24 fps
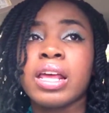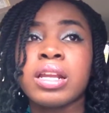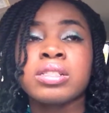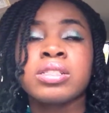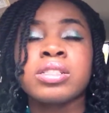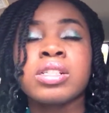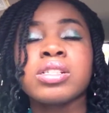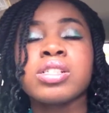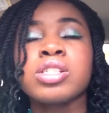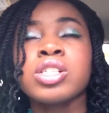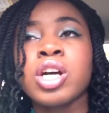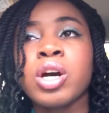
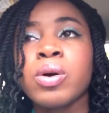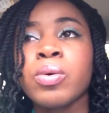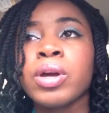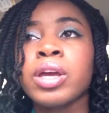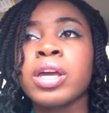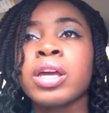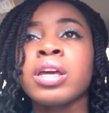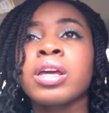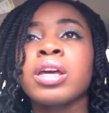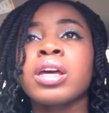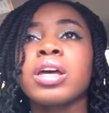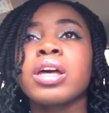Just
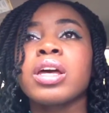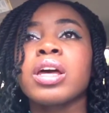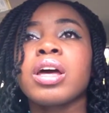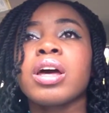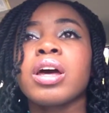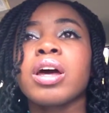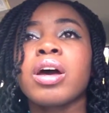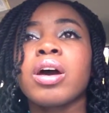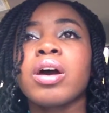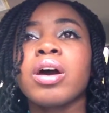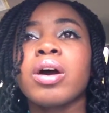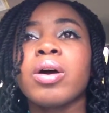knowing
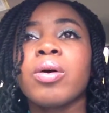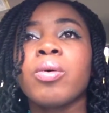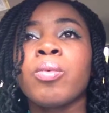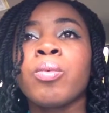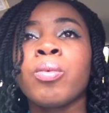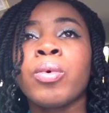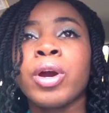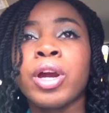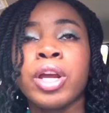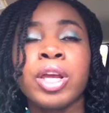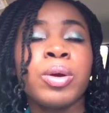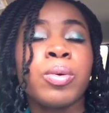
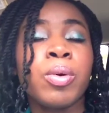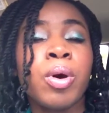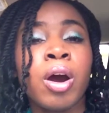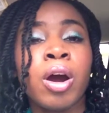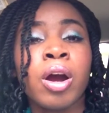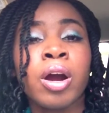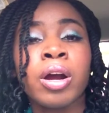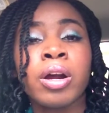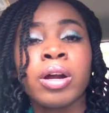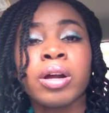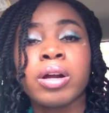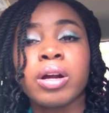where you
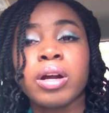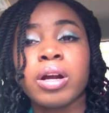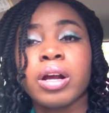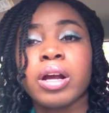are,